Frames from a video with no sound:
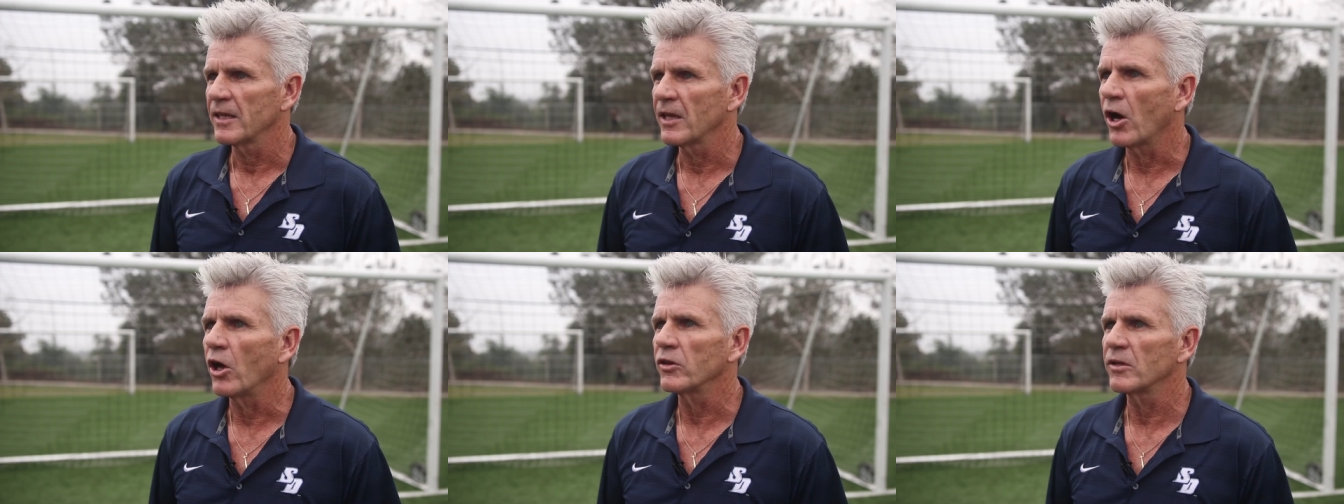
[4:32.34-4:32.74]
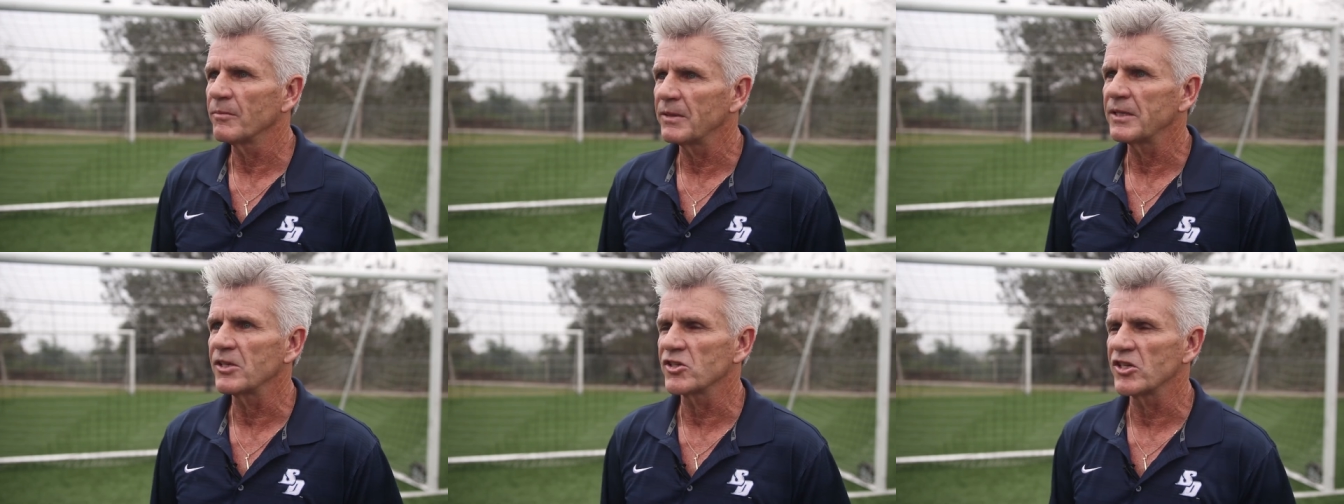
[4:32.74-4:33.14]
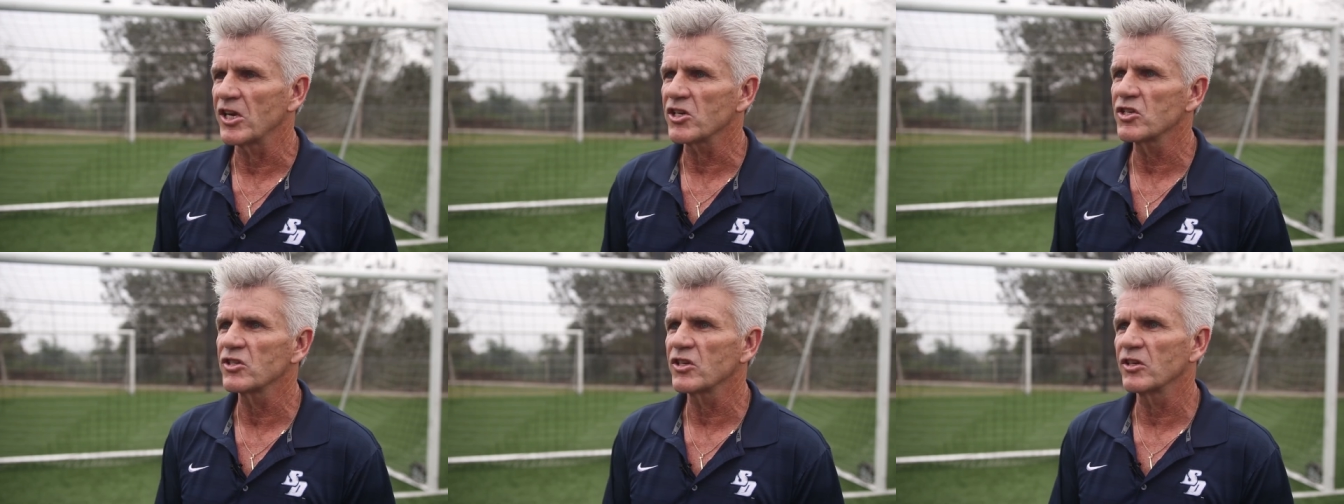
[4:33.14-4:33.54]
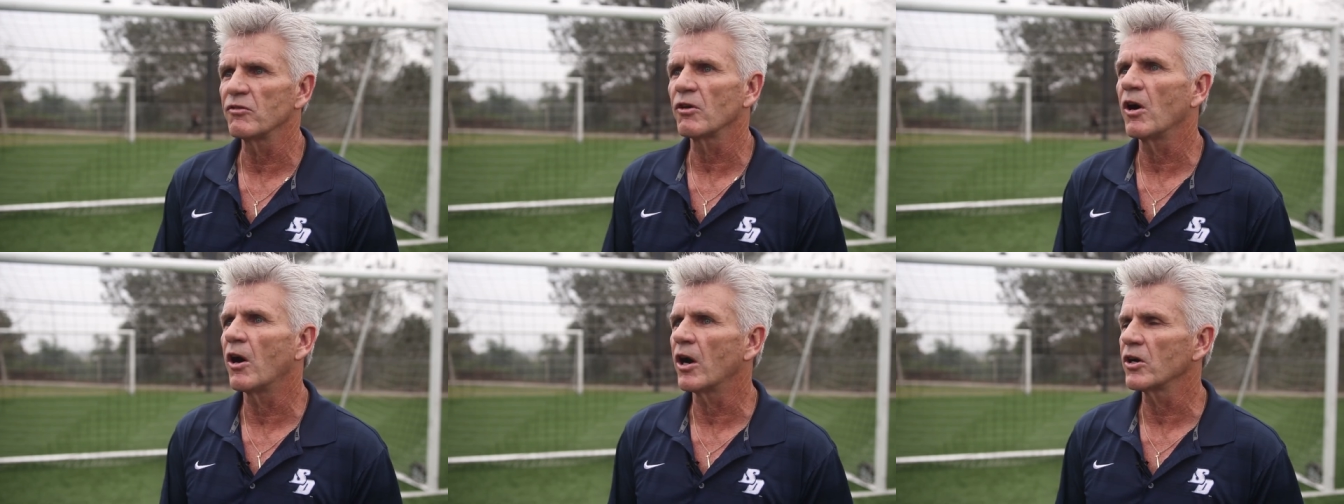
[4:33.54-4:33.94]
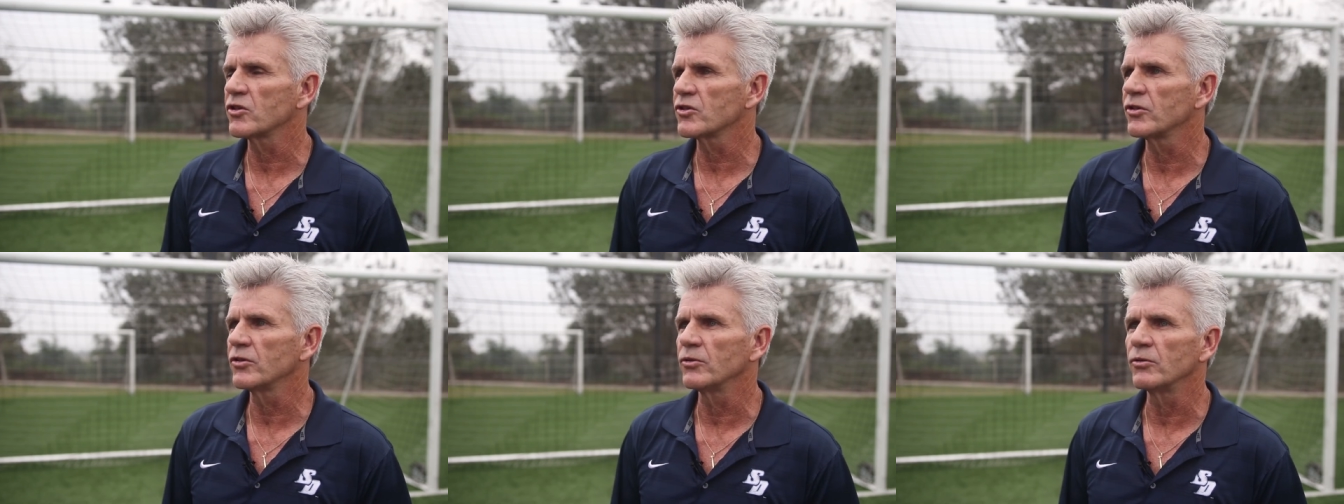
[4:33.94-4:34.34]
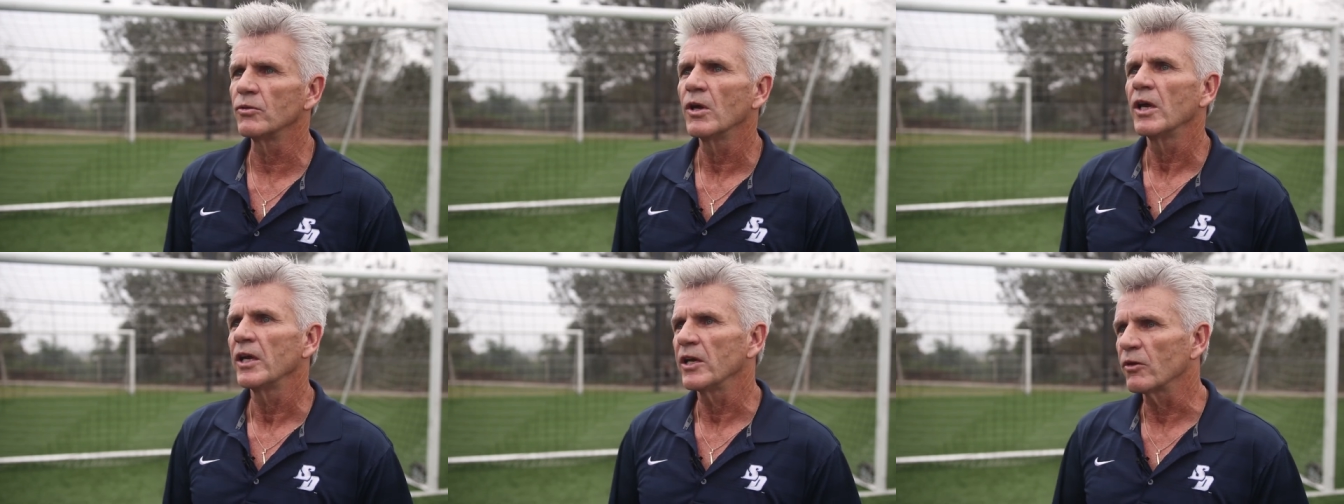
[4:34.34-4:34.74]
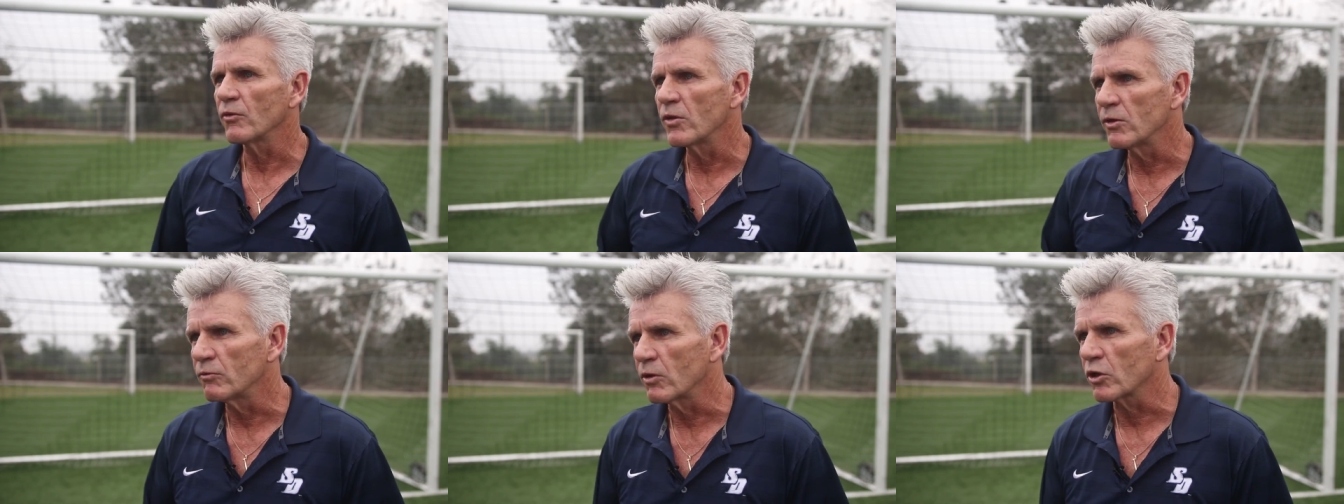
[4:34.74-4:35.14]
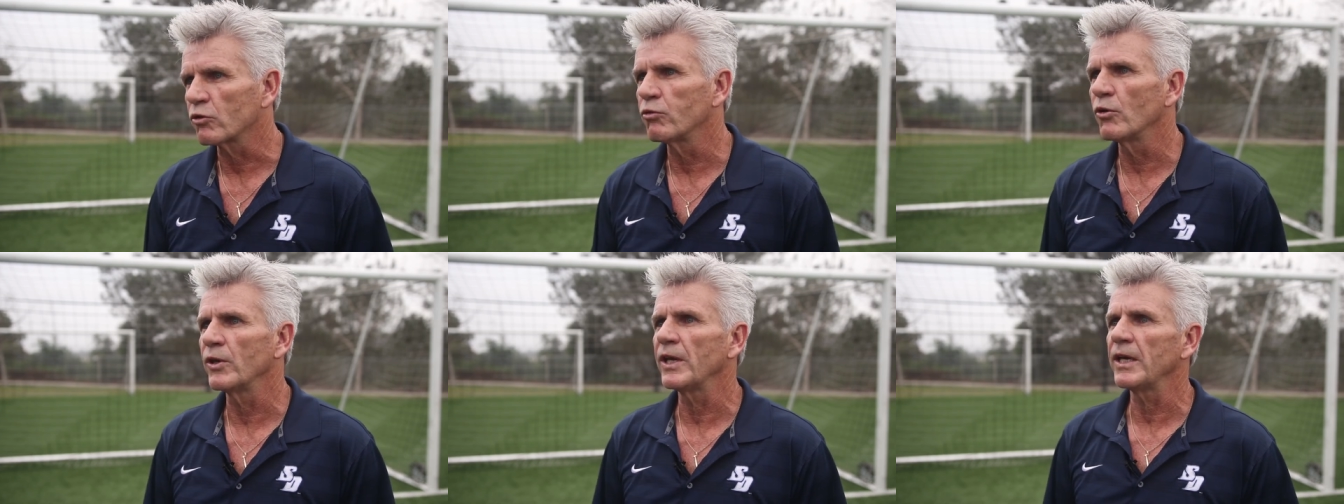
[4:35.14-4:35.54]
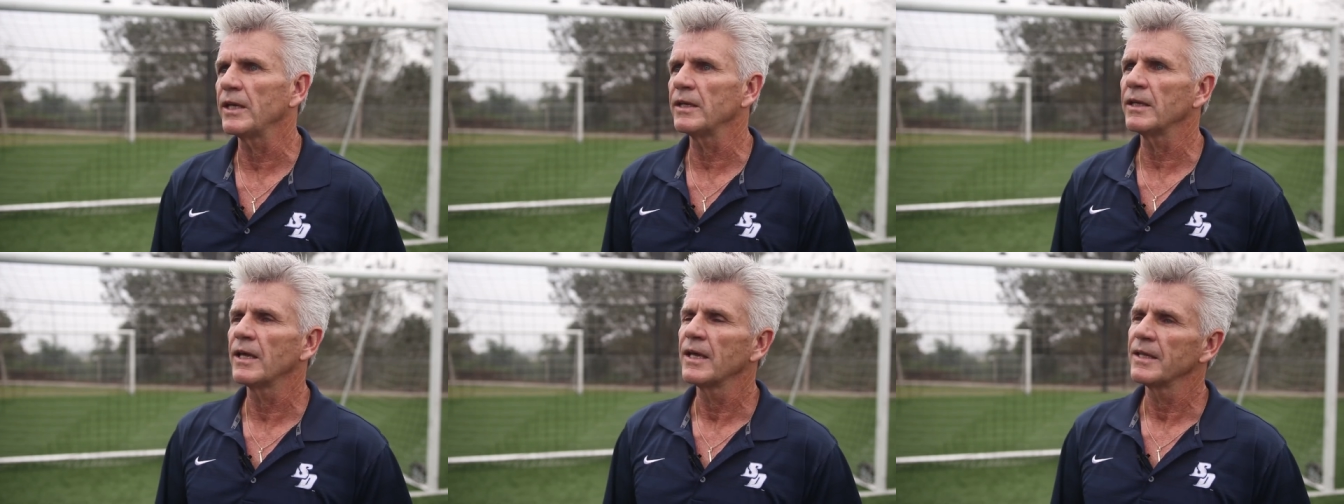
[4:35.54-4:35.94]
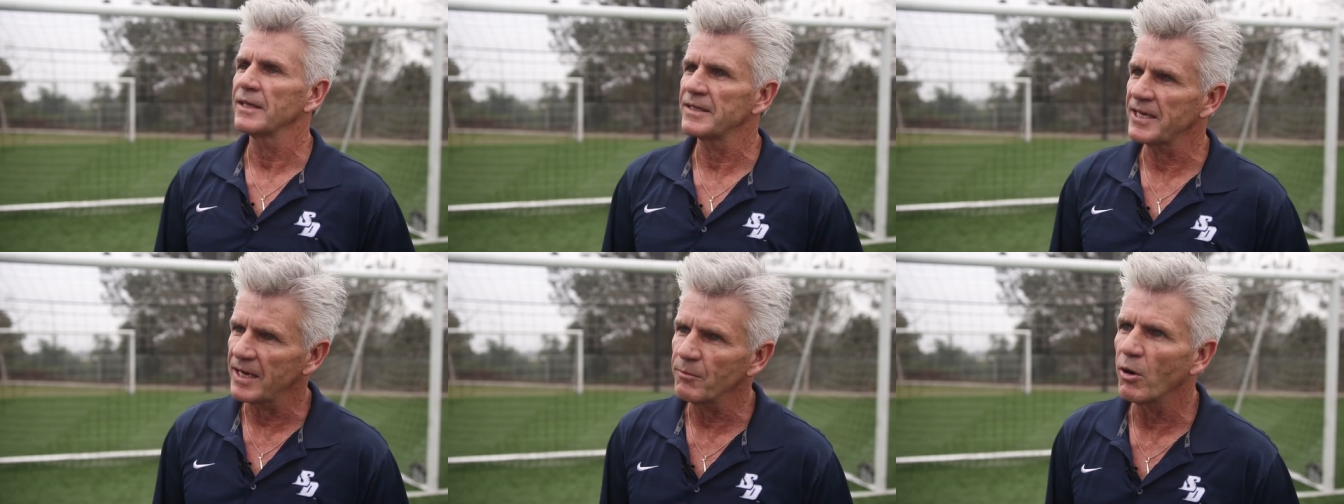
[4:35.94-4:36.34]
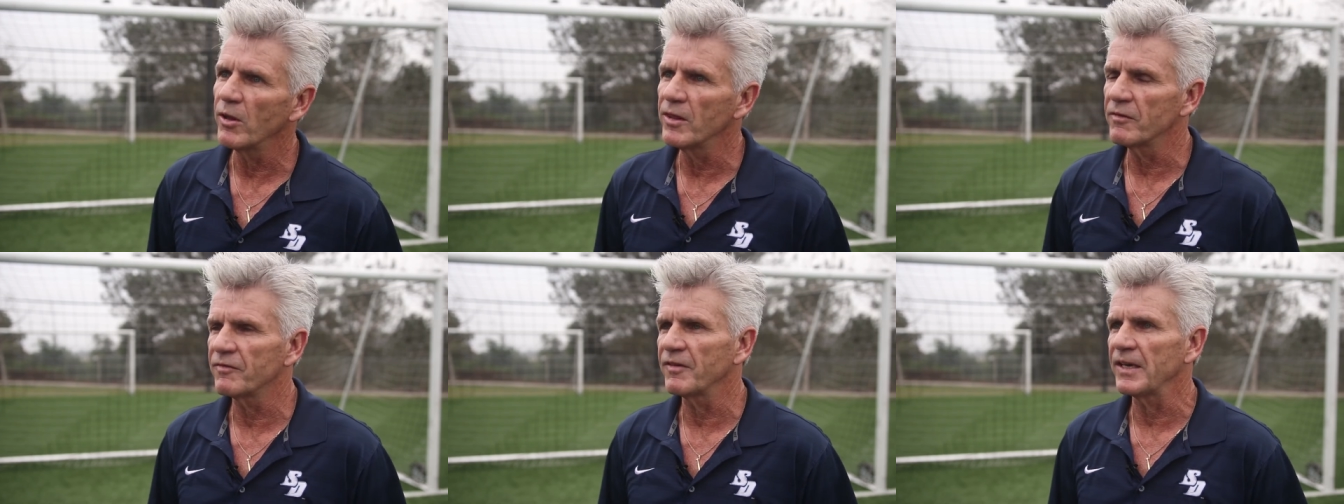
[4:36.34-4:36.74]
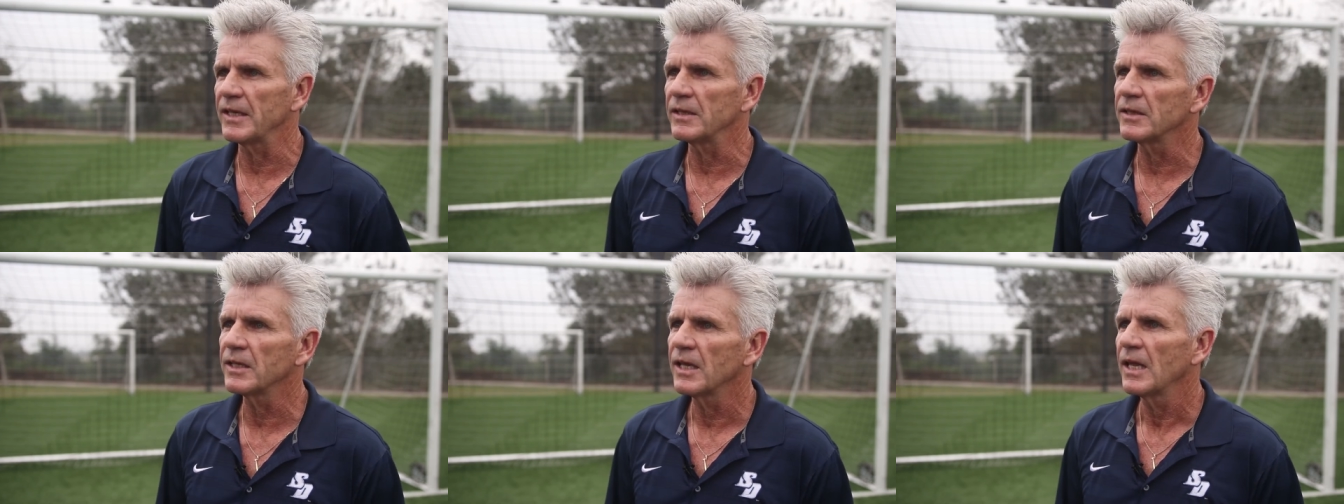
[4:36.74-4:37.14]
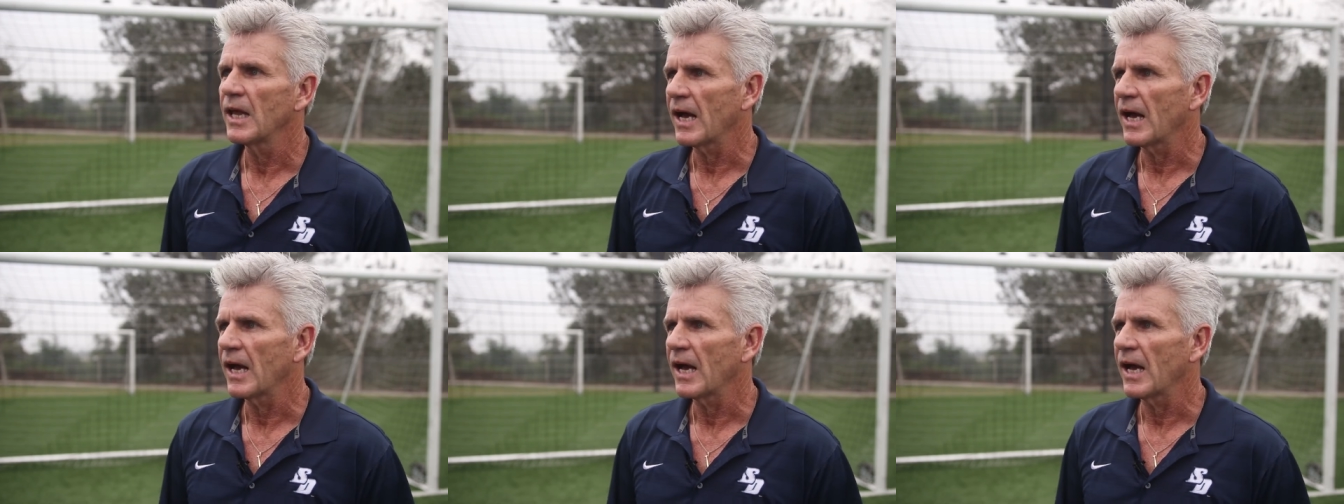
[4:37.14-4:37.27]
the ultimate decisions in regards to, you know, the recruiting, the team on the field,